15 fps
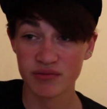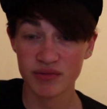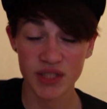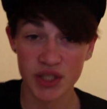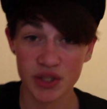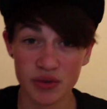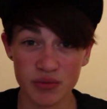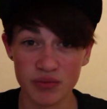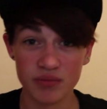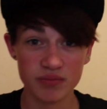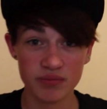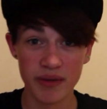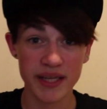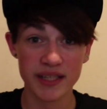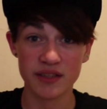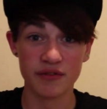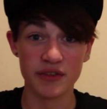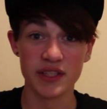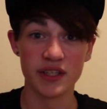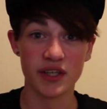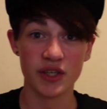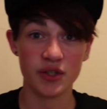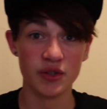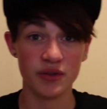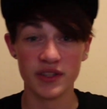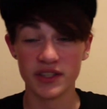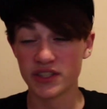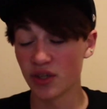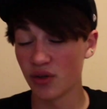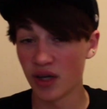you made the video.
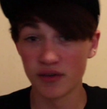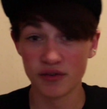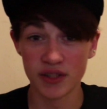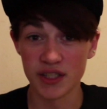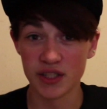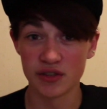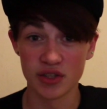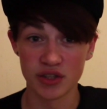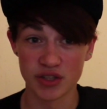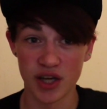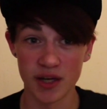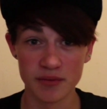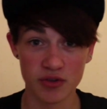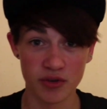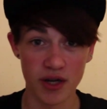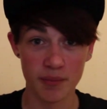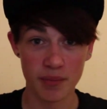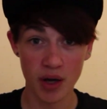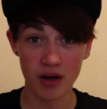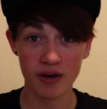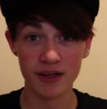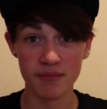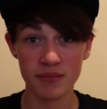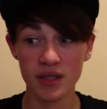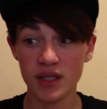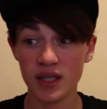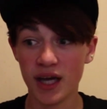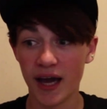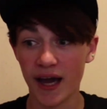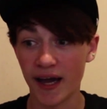It's so lovely you took time to write a poem,
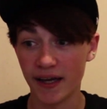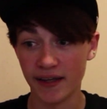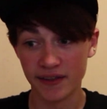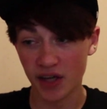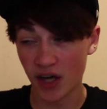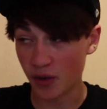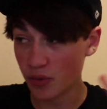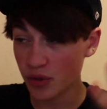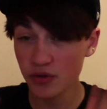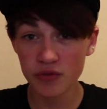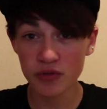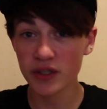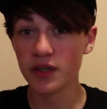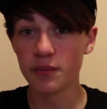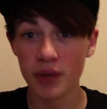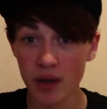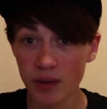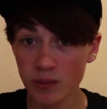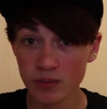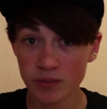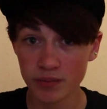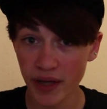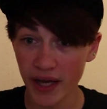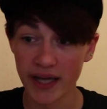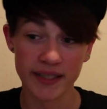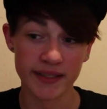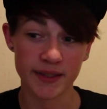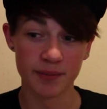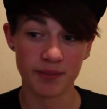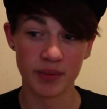and I would have written a poem
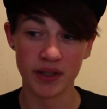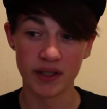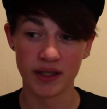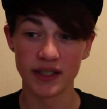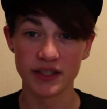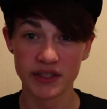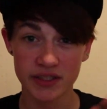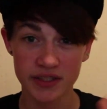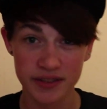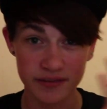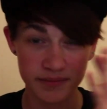back, but